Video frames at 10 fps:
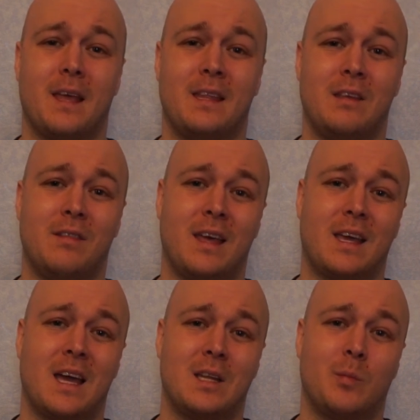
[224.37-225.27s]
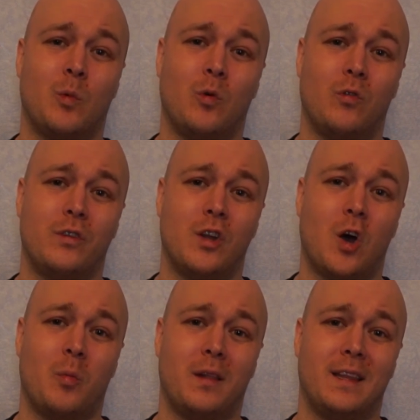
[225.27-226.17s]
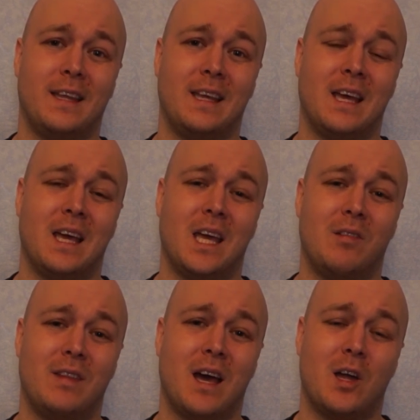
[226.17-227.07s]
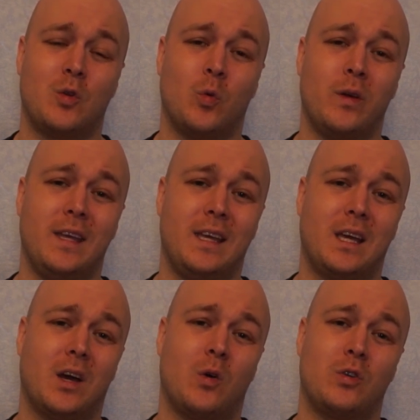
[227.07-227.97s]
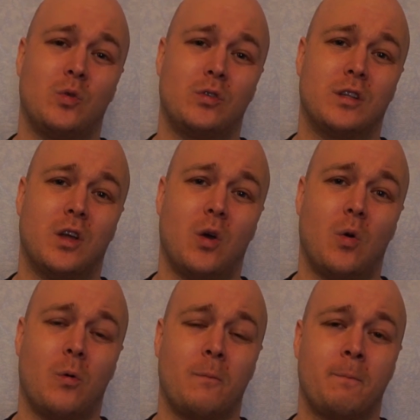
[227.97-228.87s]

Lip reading: and if they can't move normally, if they are too weak or too slow,